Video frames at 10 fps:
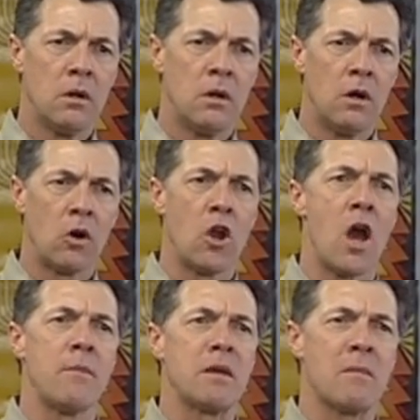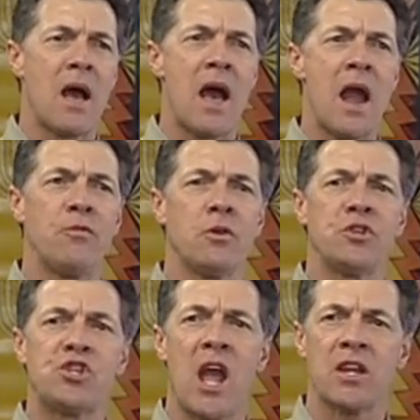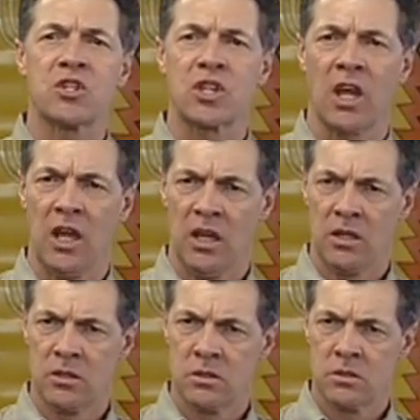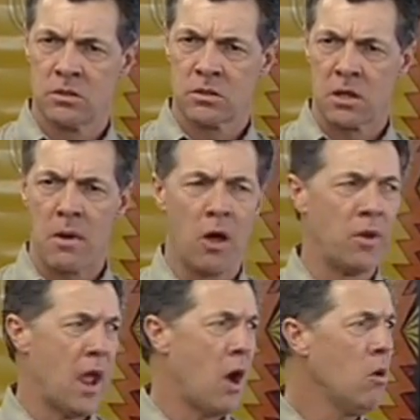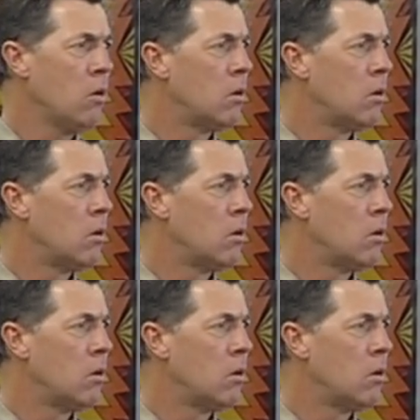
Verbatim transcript: or humming behind their jet ski. Come on now.